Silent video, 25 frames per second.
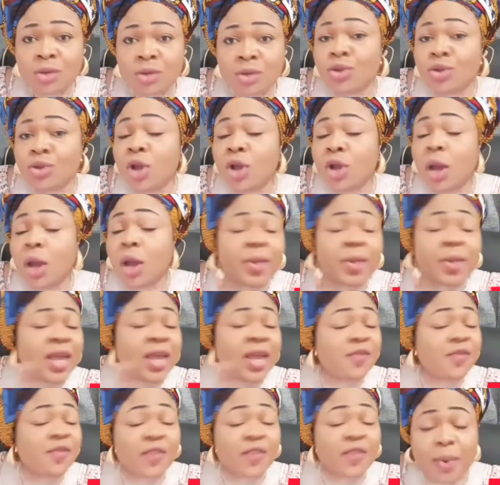Not be
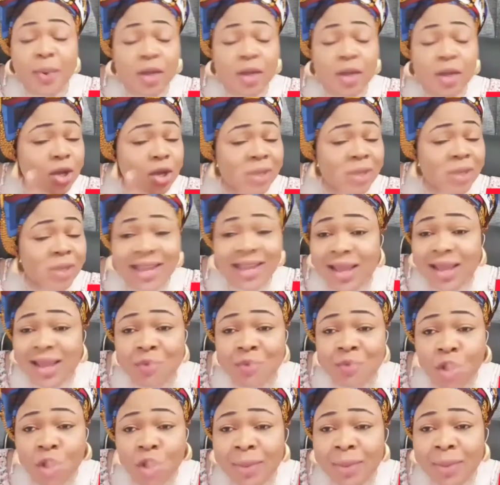everybody like
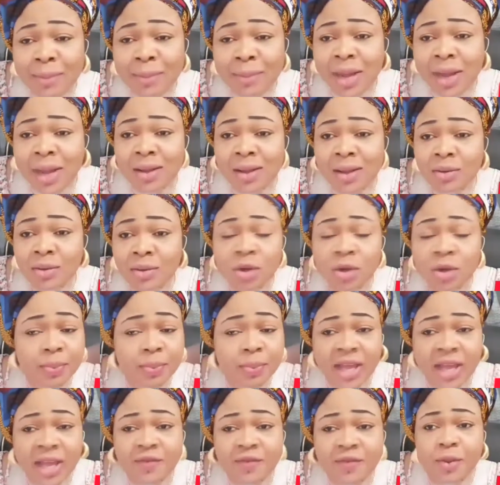him, no mama. Not
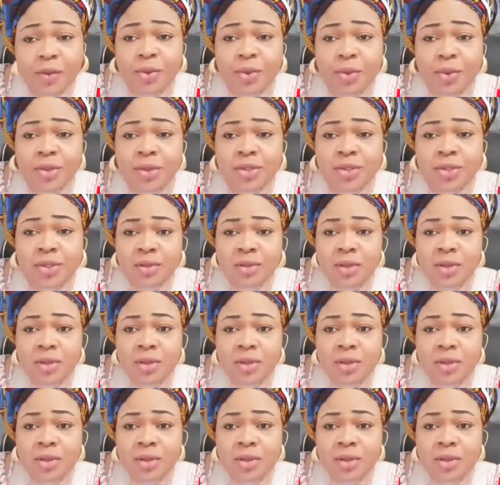be everybody.